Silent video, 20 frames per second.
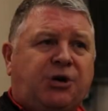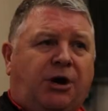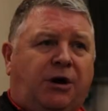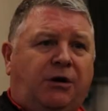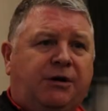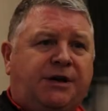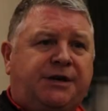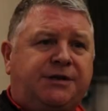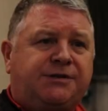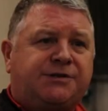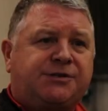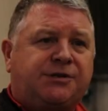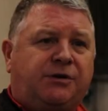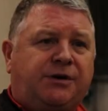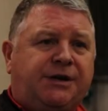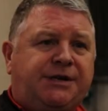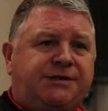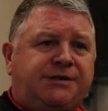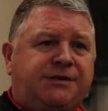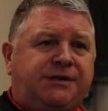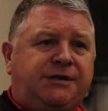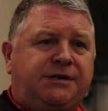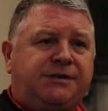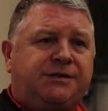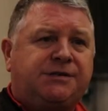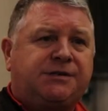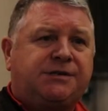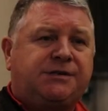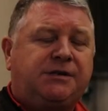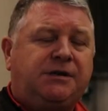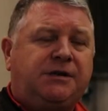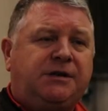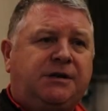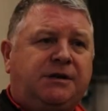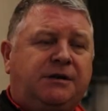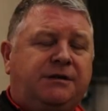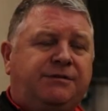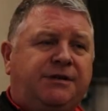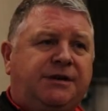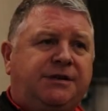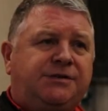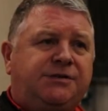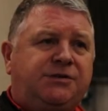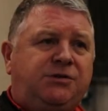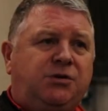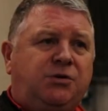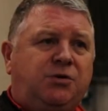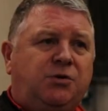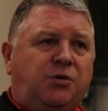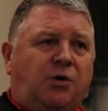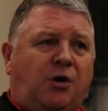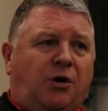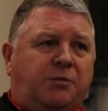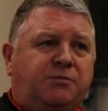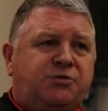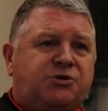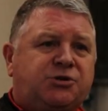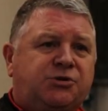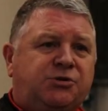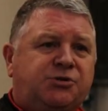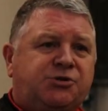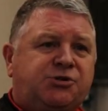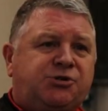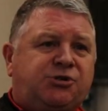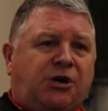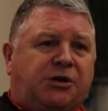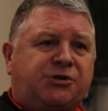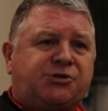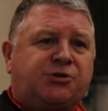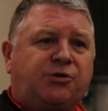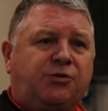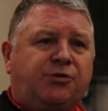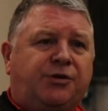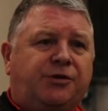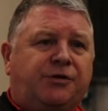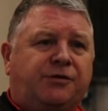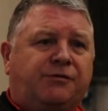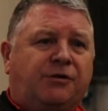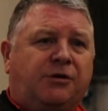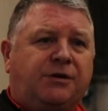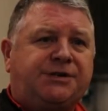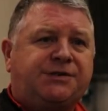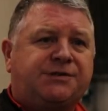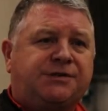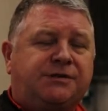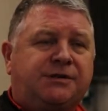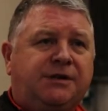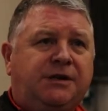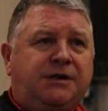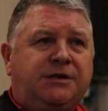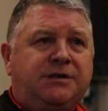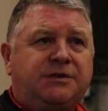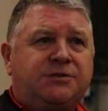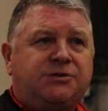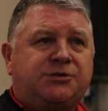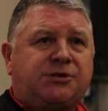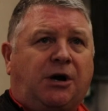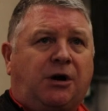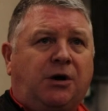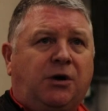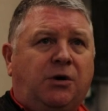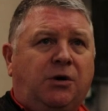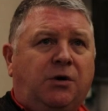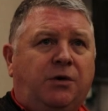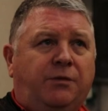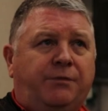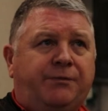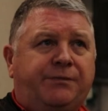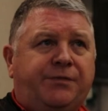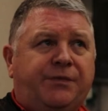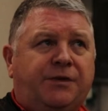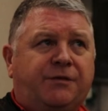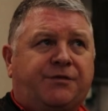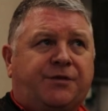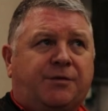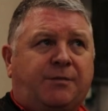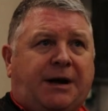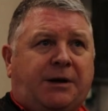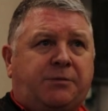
target sizes, and there's new options just on the horizon. So from